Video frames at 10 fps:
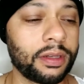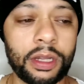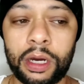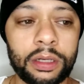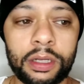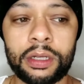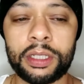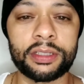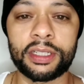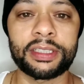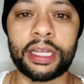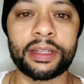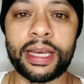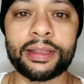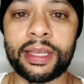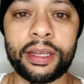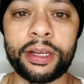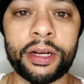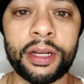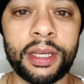No, there's nothing like that
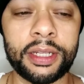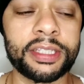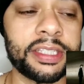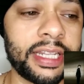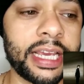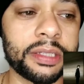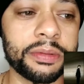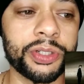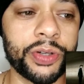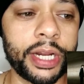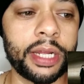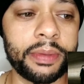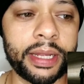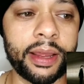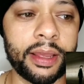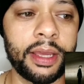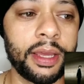here. This is like some straight up like